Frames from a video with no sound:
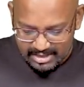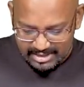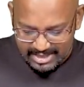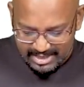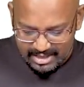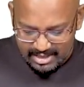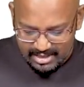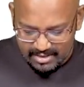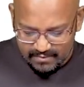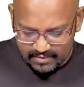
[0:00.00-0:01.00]

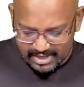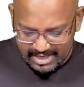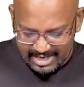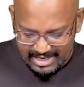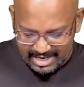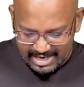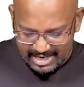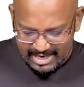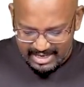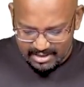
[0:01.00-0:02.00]
then we can
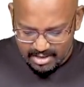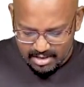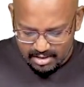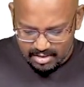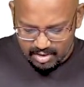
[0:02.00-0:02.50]
add a drug